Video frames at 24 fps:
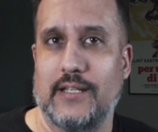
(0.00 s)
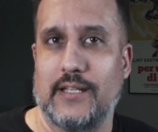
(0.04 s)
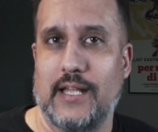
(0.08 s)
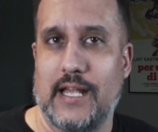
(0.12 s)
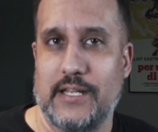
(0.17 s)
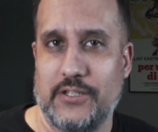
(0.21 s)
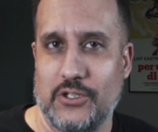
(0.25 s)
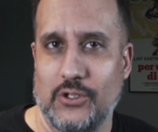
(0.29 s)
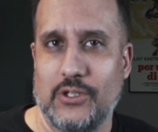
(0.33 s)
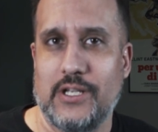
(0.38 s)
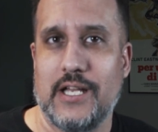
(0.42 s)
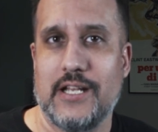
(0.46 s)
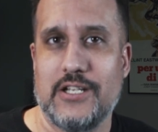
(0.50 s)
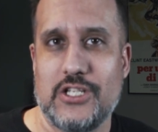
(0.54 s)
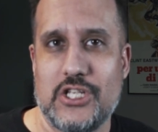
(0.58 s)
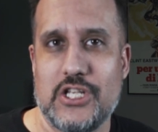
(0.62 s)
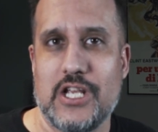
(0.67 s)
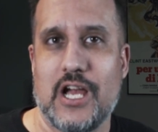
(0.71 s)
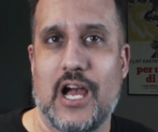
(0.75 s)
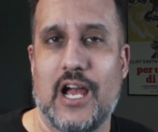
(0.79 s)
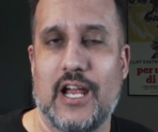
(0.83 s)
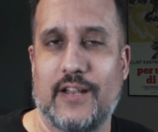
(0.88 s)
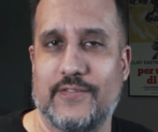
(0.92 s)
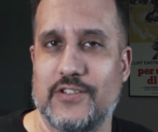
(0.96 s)
and you'll catch the
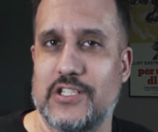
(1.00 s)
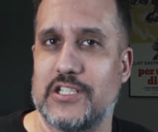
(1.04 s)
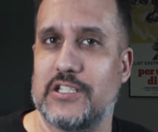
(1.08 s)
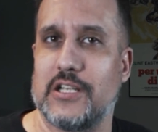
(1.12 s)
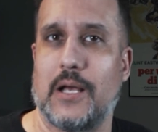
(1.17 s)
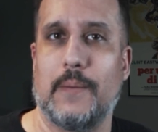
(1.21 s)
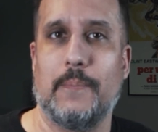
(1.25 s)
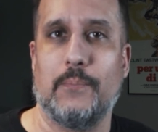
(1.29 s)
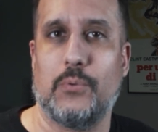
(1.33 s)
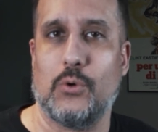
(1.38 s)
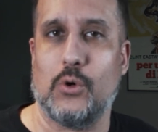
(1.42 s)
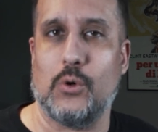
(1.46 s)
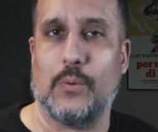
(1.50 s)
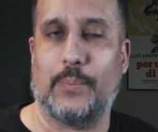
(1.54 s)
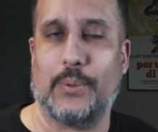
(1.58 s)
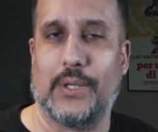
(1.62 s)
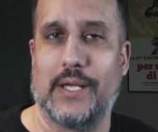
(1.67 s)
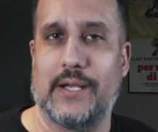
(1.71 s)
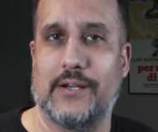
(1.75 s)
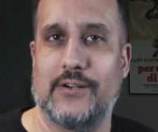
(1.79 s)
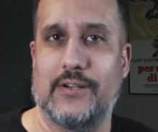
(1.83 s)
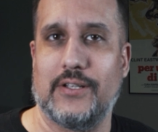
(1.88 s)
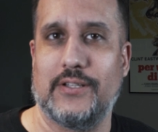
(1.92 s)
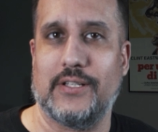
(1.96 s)
eye of some pool
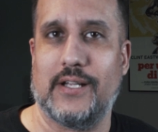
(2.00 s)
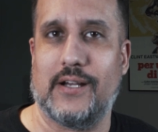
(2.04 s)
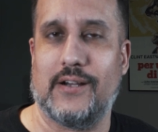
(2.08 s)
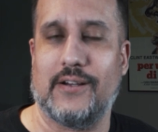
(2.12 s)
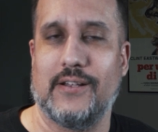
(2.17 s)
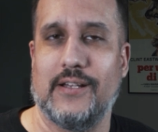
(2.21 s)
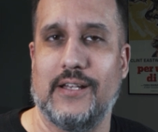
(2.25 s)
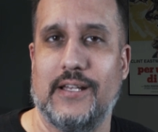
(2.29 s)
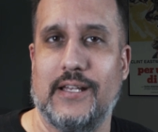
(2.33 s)
player in there